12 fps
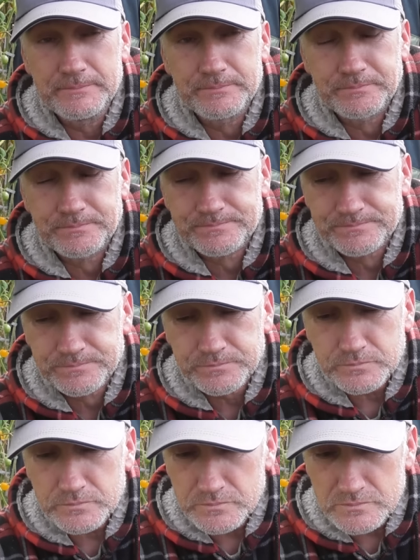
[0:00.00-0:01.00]

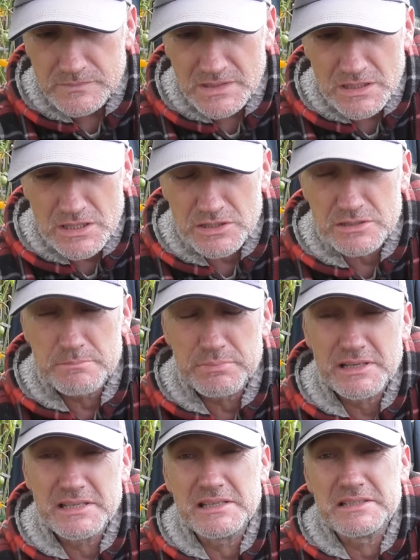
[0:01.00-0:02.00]
are
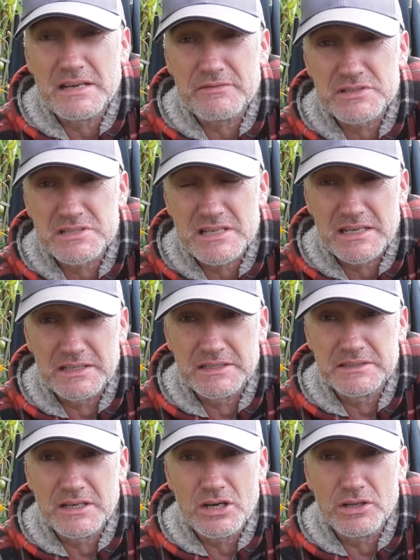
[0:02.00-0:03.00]
completely
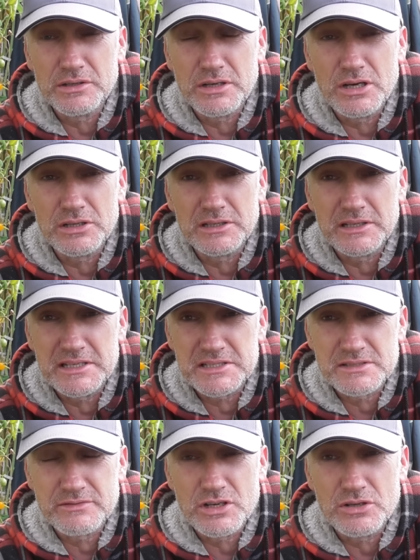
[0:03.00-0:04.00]
devastated. All all the
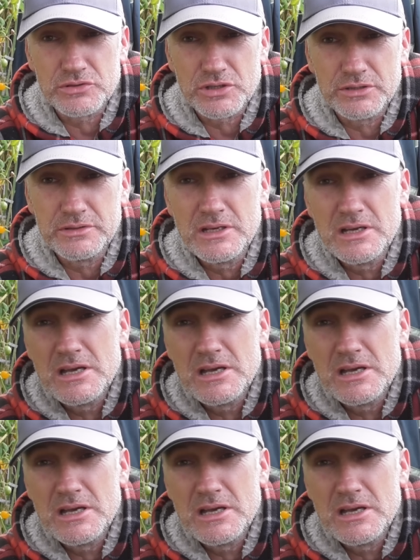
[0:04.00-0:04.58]
leeks have all gone.